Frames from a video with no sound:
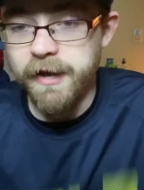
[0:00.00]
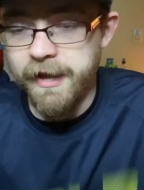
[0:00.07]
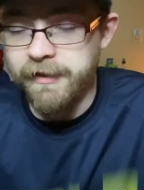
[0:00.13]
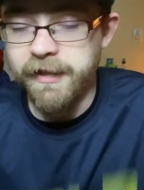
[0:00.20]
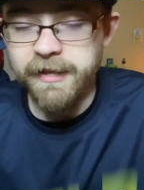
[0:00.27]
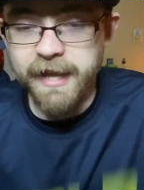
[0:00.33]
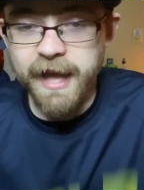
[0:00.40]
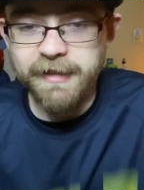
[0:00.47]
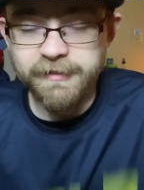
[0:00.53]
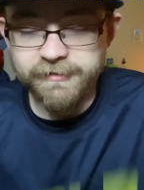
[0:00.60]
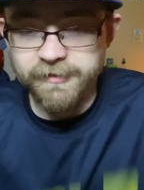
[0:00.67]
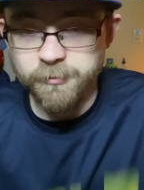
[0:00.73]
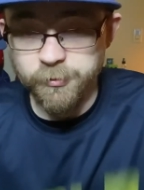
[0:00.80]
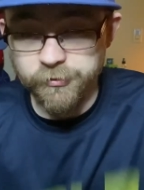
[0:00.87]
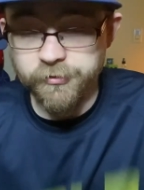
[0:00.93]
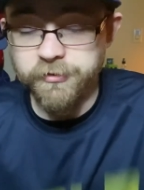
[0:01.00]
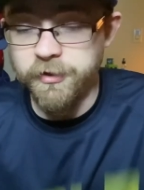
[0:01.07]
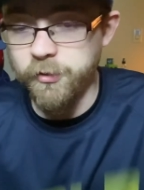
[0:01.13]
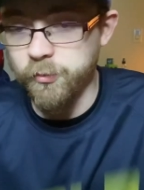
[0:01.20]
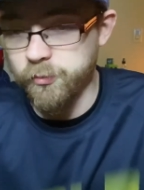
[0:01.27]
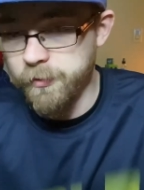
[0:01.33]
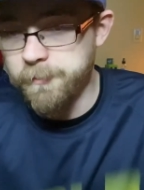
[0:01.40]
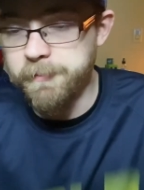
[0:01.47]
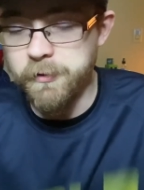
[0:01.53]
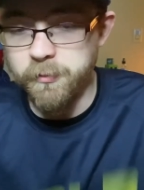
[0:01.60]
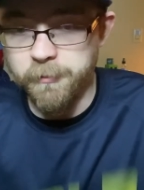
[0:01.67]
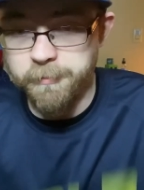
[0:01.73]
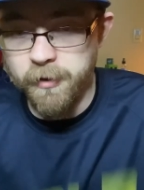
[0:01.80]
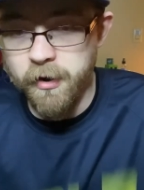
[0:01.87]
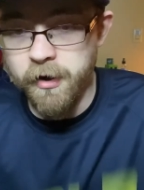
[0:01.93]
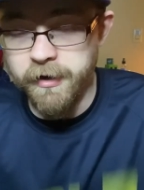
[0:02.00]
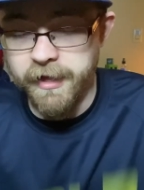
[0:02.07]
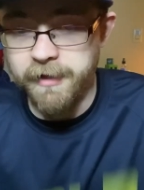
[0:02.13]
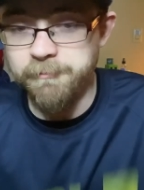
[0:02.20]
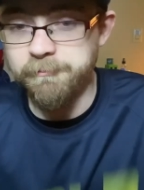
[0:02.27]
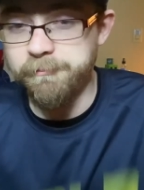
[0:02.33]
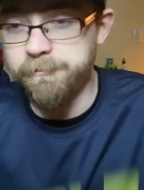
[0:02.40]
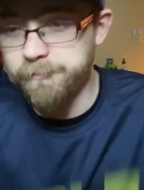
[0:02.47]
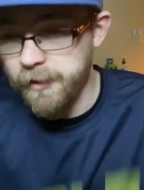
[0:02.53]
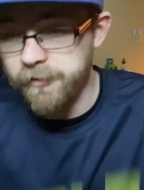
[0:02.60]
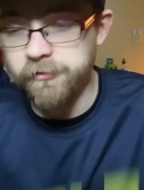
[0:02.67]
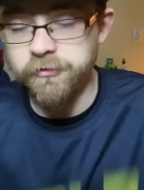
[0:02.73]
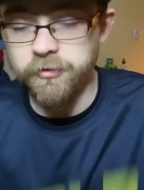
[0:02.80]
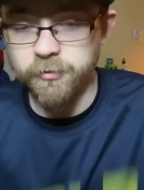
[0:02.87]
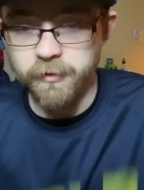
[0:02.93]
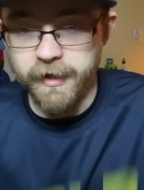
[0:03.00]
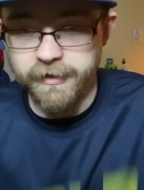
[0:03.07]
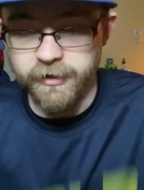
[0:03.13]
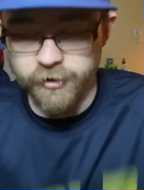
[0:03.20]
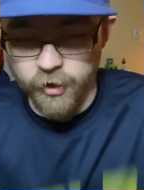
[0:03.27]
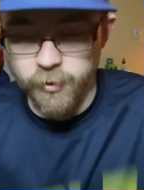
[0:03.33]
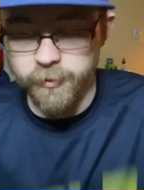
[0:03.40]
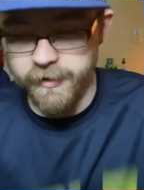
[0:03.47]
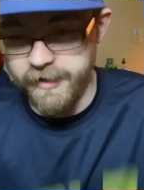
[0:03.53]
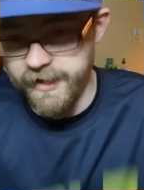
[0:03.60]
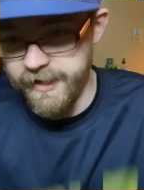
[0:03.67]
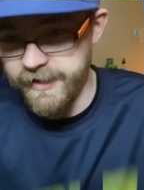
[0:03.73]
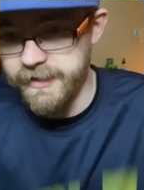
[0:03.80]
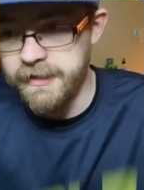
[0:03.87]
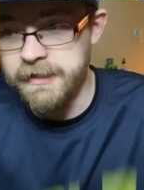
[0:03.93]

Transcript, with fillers: LA Galaxy will still rip you apart and bust you like a coconut.